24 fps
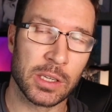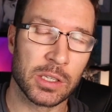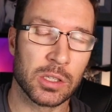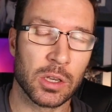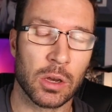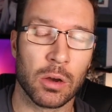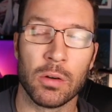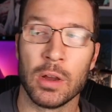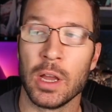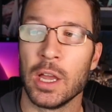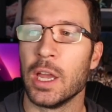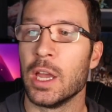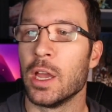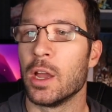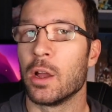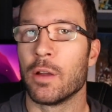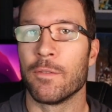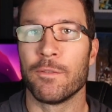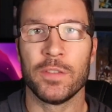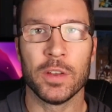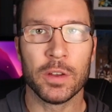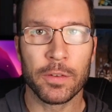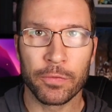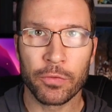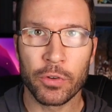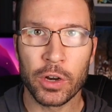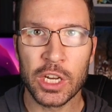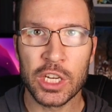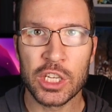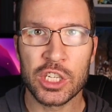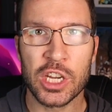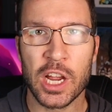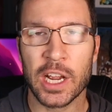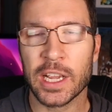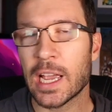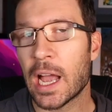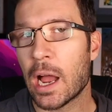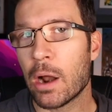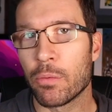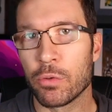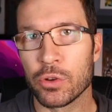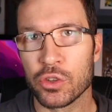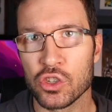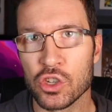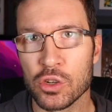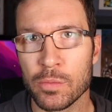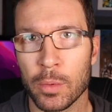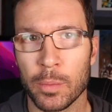So feel free to check out
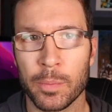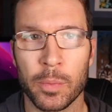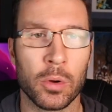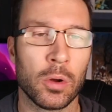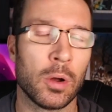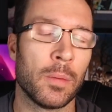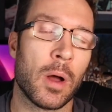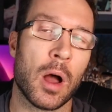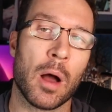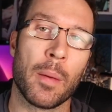Resumeble.